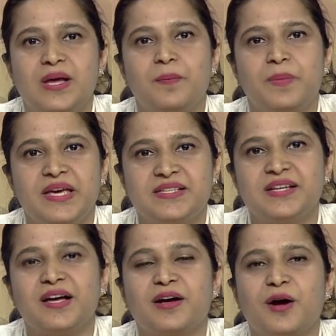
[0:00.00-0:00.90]
some
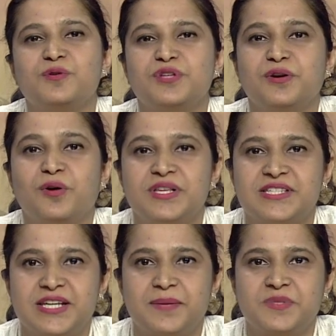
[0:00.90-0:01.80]
basic accounting
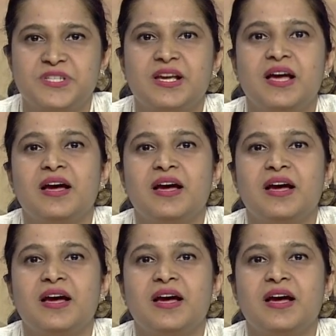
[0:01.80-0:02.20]
concepts,